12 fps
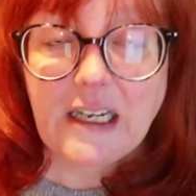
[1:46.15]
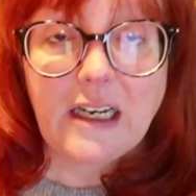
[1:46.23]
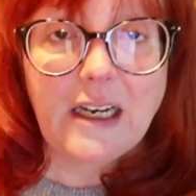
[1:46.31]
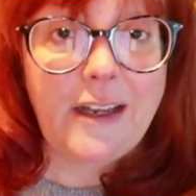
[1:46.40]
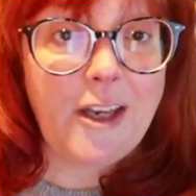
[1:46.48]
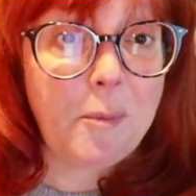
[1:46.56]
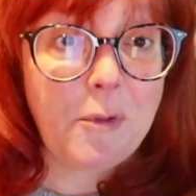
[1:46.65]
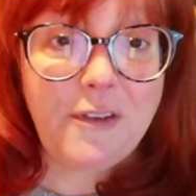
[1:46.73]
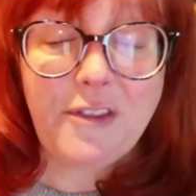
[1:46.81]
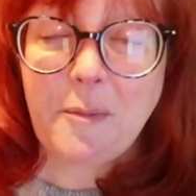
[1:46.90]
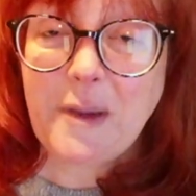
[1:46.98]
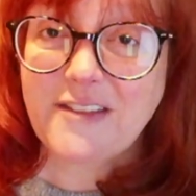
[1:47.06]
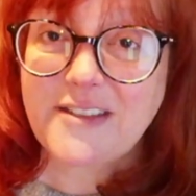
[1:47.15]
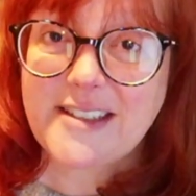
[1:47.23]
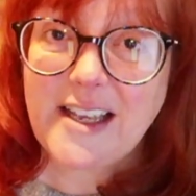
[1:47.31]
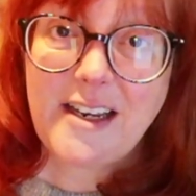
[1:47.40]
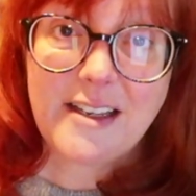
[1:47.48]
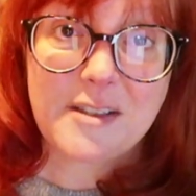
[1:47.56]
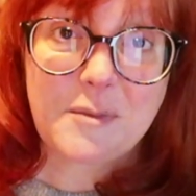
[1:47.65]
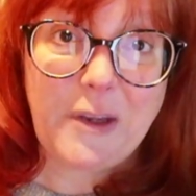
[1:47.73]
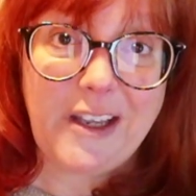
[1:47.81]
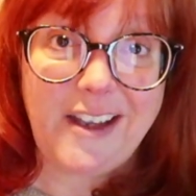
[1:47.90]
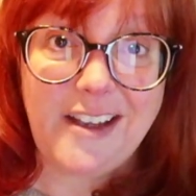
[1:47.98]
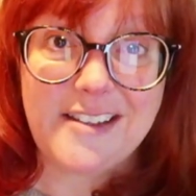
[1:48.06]
A number of them have said it's
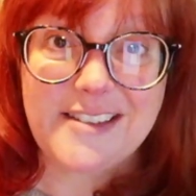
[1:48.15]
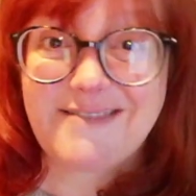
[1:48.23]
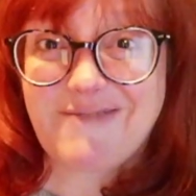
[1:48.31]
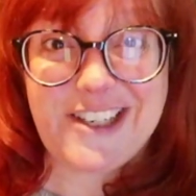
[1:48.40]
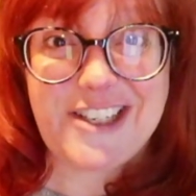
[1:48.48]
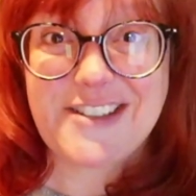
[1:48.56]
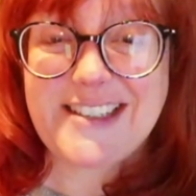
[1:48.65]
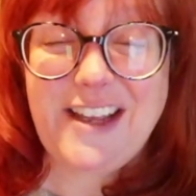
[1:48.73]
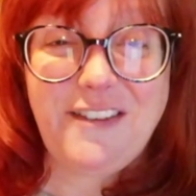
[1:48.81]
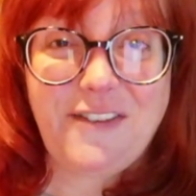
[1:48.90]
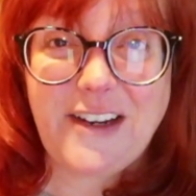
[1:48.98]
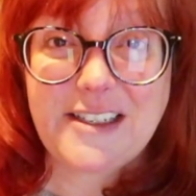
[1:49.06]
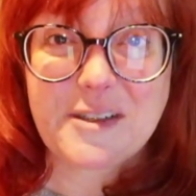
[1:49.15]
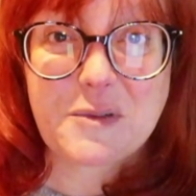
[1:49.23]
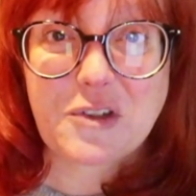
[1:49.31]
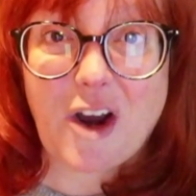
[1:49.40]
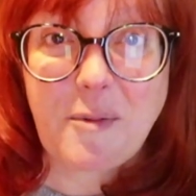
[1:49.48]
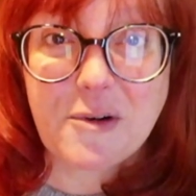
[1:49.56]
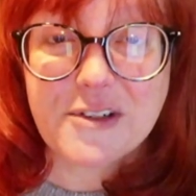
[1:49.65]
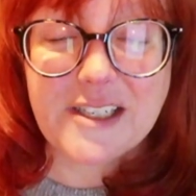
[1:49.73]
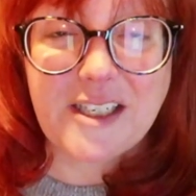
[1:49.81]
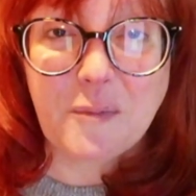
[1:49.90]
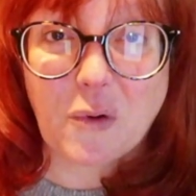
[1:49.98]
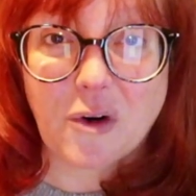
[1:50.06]
because they just can't find subscribers
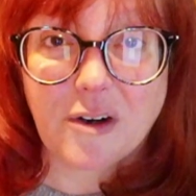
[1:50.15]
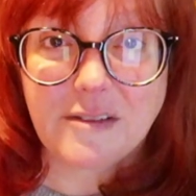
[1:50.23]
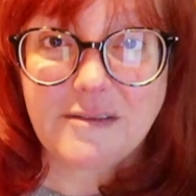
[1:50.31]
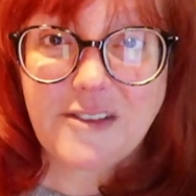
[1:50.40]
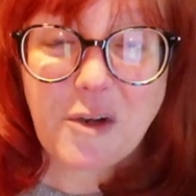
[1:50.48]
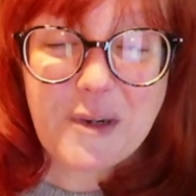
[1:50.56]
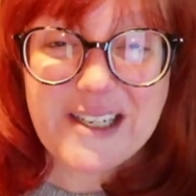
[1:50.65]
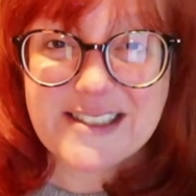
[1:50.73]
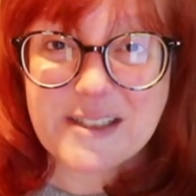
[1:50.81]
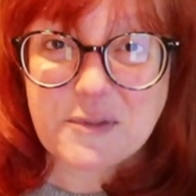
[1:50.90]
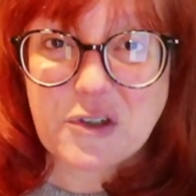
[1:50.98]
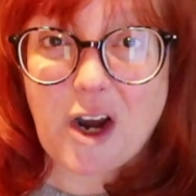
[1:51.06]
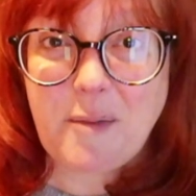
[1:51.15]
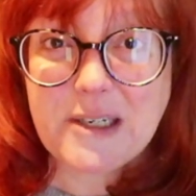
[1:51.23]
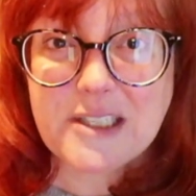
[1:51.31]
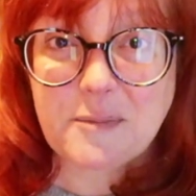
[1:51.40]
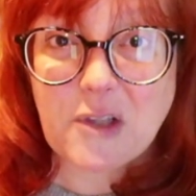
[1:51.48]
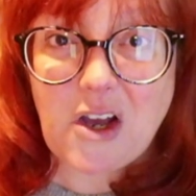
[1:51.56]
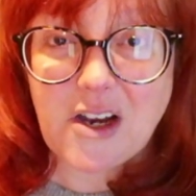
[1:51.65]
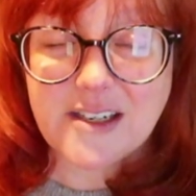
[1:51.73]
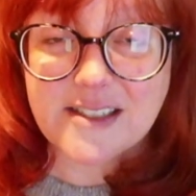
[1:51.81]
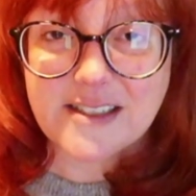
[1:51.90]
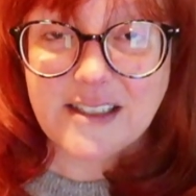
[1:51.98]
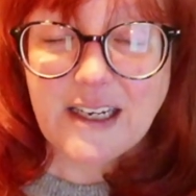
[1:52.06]
anymore. Nobody is subscribing to
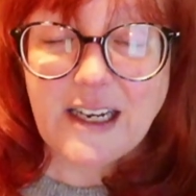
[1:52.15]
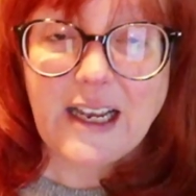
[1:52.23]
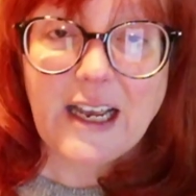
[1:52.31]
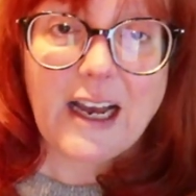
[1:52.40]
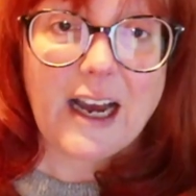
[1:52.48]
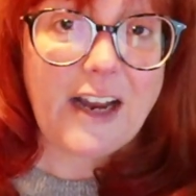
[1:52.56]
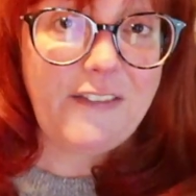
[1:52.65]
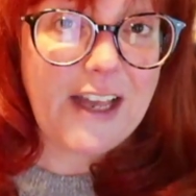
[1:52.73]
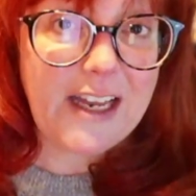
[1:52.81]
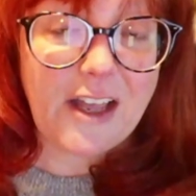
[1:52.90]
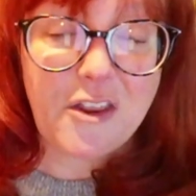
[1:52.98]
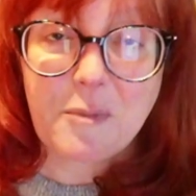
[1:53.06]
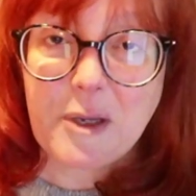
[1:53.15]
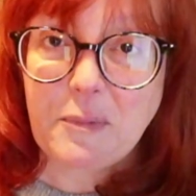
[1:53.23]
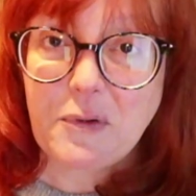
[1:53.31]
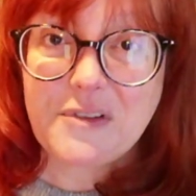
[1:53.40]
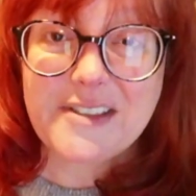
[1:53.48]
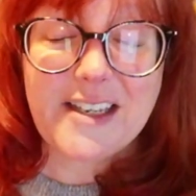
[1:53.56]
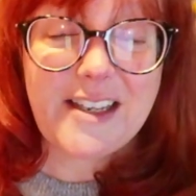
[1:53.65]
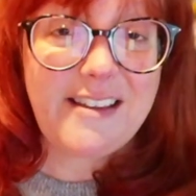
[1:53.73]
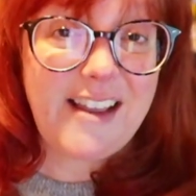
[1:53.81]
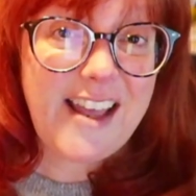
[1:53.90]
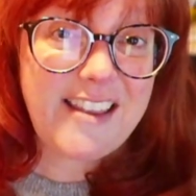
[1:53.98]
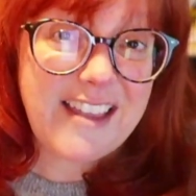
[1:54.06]
blogs. I've had other people said
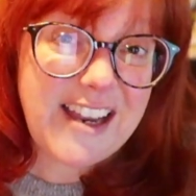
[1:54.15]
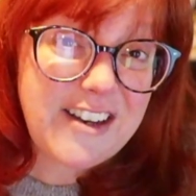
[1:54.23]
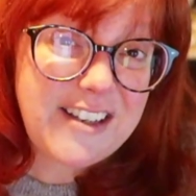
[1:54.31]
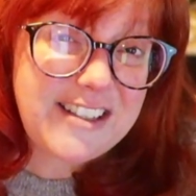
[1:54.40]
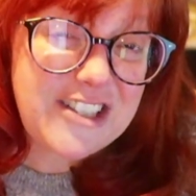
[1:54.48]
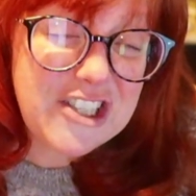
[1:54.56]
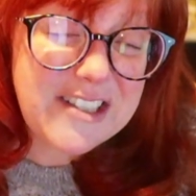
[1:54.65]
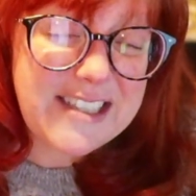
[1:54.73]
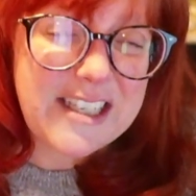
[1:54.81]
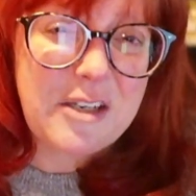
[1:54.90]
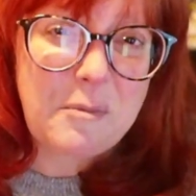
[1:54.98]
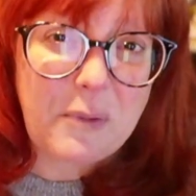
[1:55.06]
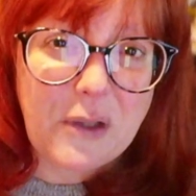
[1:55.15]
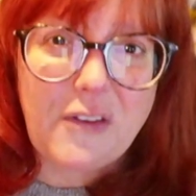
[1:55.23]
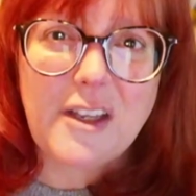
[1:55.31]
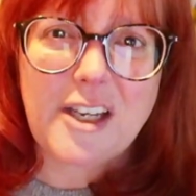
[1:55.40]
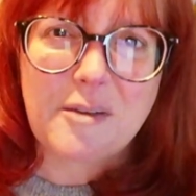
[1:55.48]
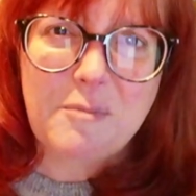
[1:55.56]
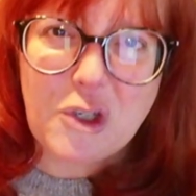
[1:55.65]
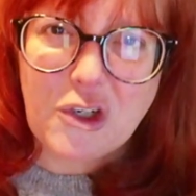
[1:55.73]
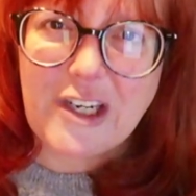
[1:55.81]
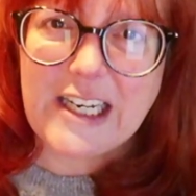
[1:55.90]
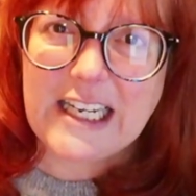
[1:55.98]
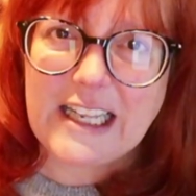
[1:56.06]
that they just didn't build the
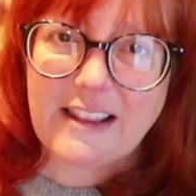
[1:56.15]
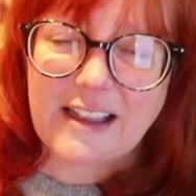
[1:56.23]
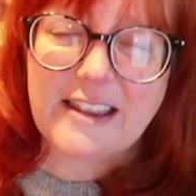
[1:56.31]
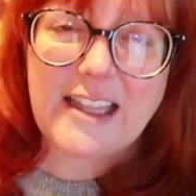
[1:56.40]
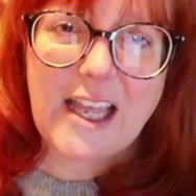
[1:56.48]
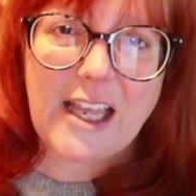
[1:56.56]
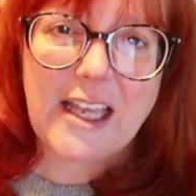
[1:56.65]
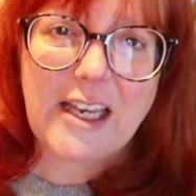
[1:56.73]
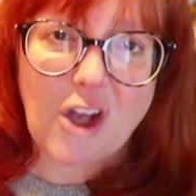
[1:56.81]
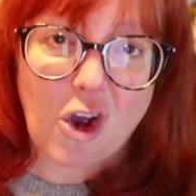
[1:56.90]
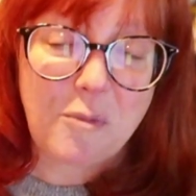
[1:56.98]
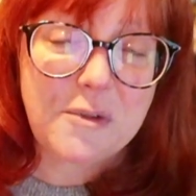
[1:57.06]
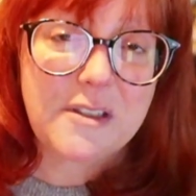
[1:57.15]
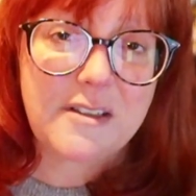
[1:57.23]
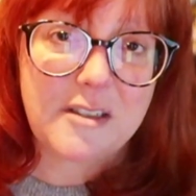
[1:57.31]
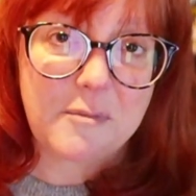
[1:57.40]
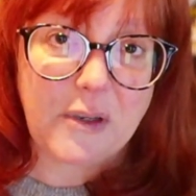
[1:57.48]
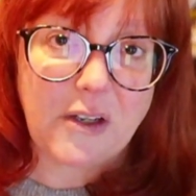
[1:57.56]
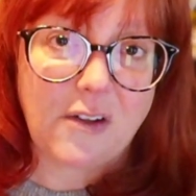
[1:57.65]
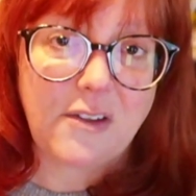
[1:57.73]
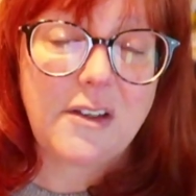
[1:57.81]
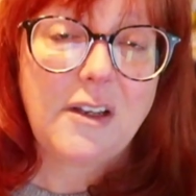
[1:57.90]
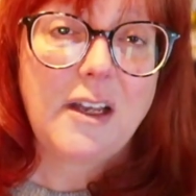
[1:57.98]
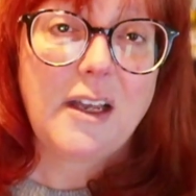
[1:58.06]
community that they had hoped to
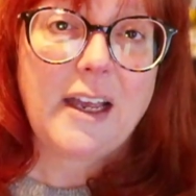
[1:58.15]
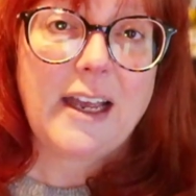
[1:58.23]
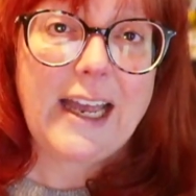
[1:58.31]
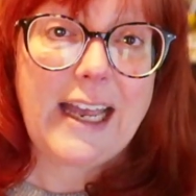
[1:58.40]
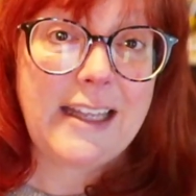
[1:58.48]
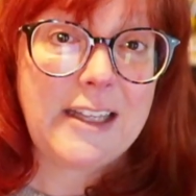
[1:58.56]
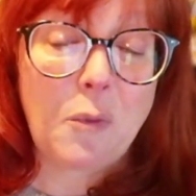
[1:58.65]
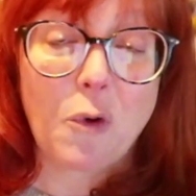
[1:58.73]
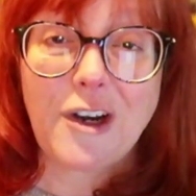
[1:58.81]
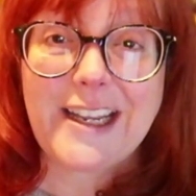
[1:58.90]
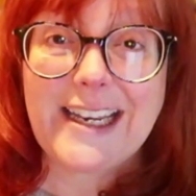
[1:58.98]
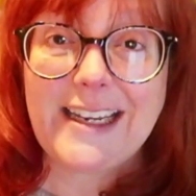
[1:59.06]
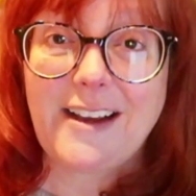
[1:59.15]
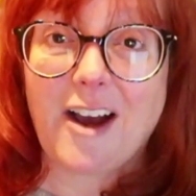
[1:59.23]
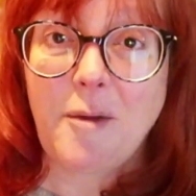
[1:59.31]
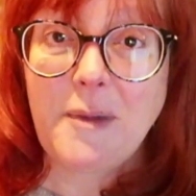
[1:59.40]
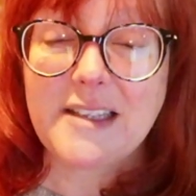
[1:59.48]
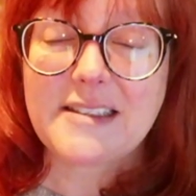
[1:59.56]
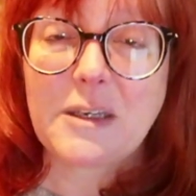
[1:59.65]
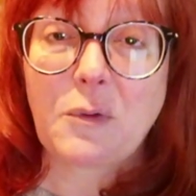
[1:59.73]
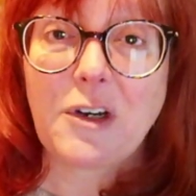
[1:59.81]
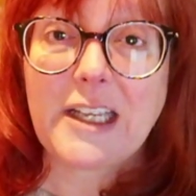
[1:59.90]
build and they weren't getting comments, they weren't